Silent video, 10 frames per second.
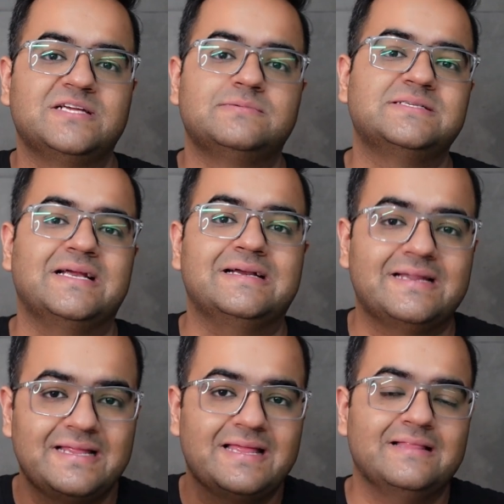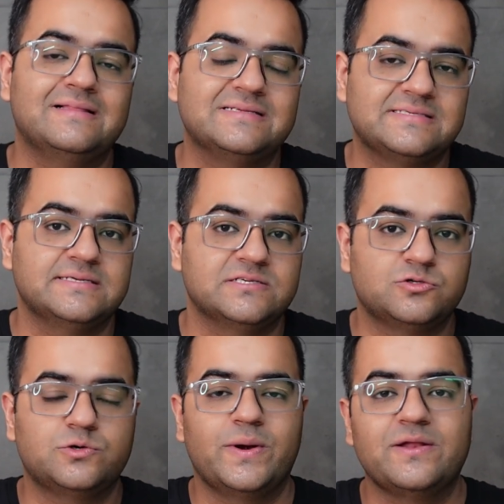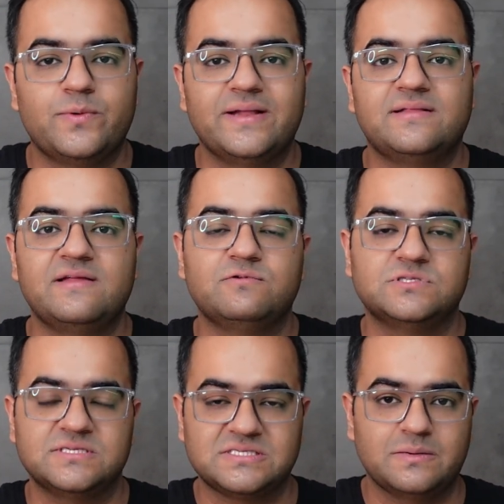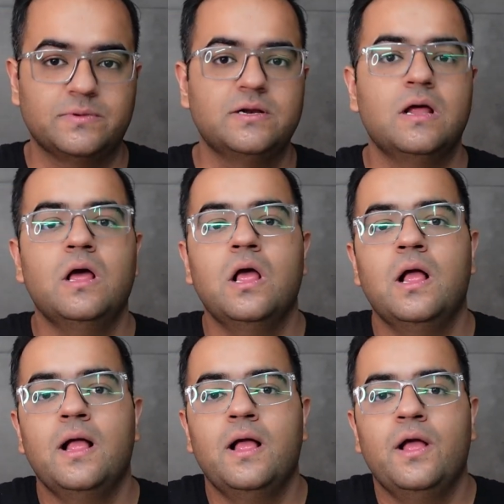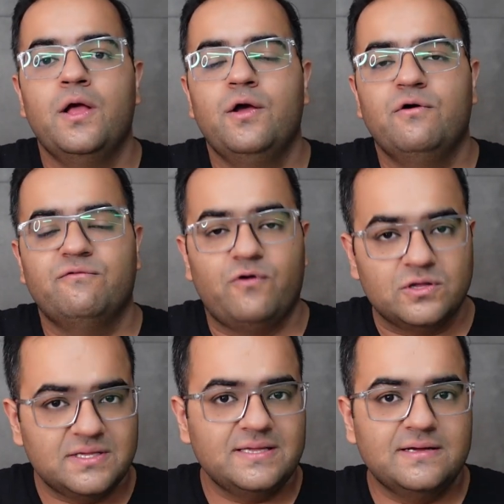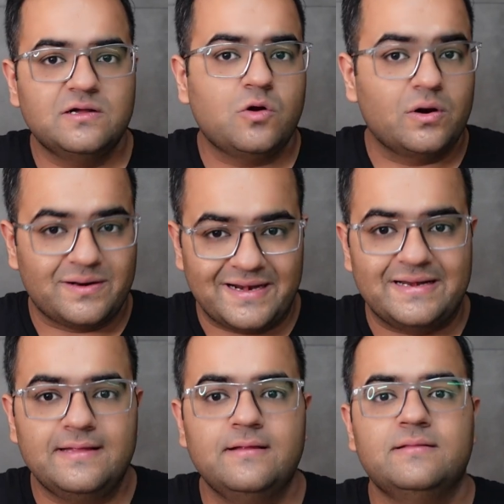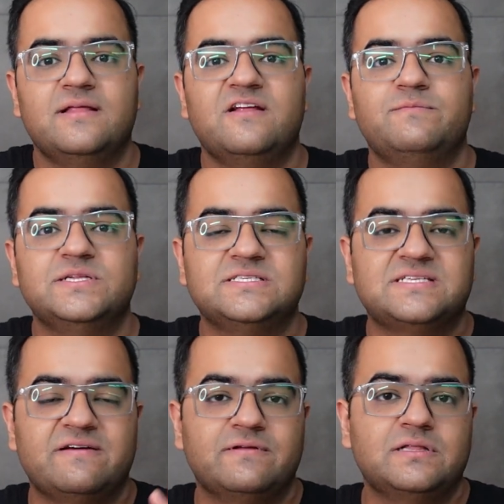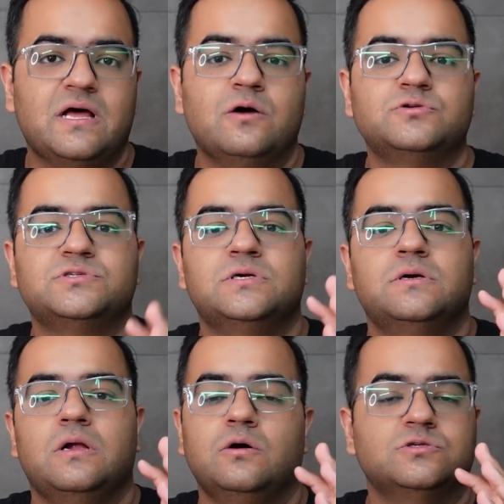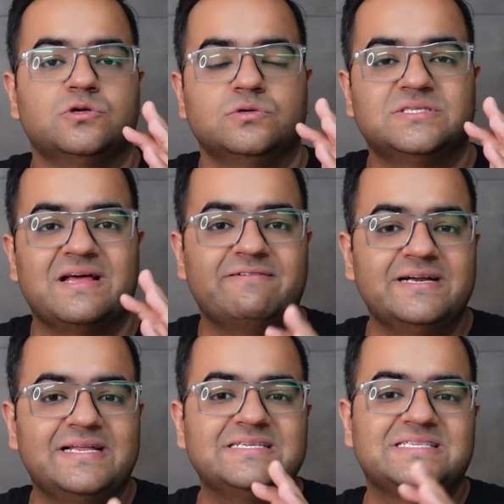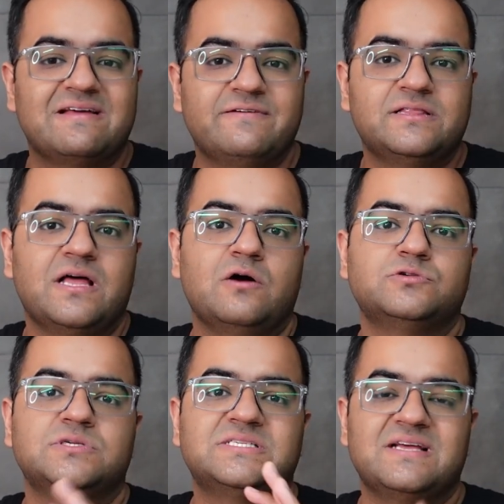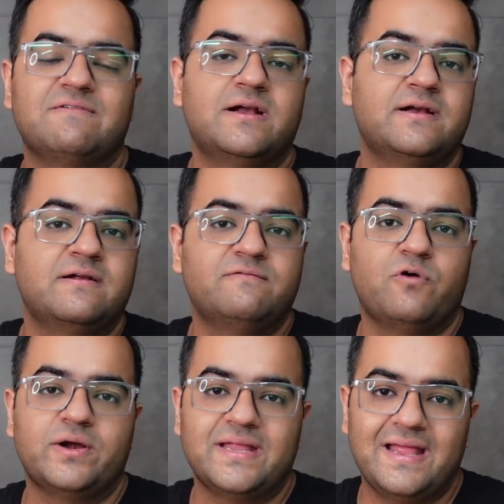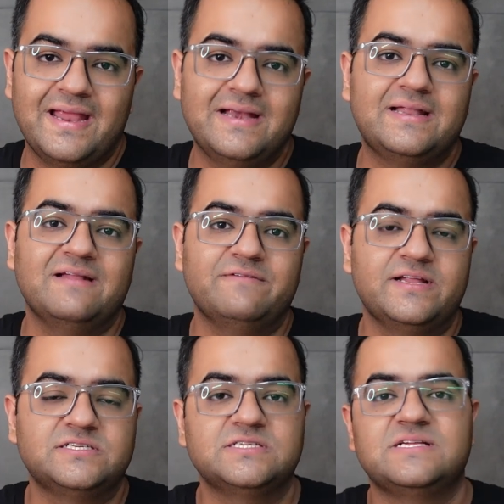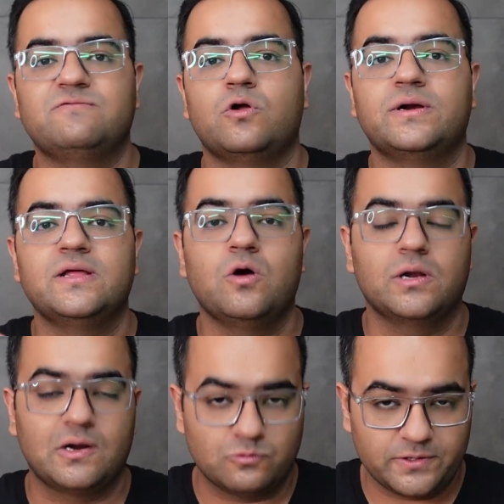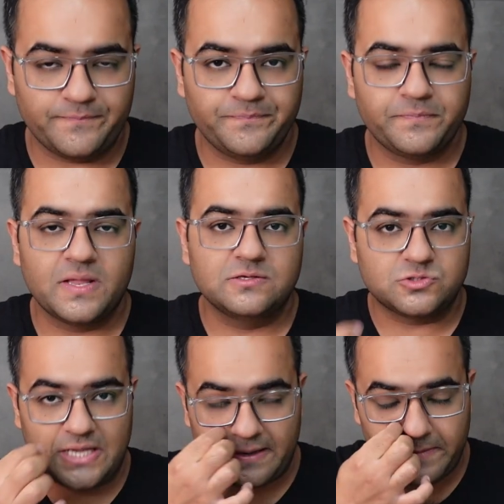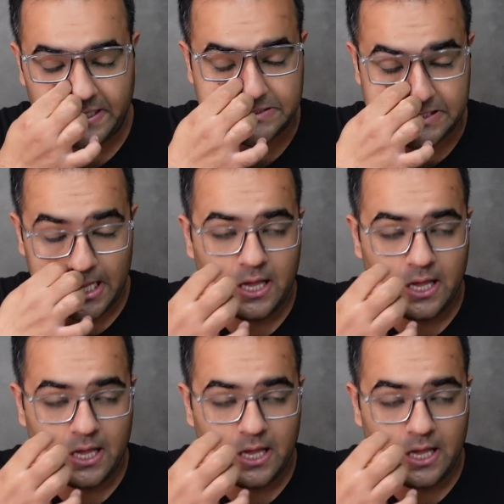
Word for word: express entry in this year. So twenty twenty-three was this number. For the year already, there have been seven thousand, oh, so seventy-seven thousand seven hundred forty-eight invitations have already gone out. So that means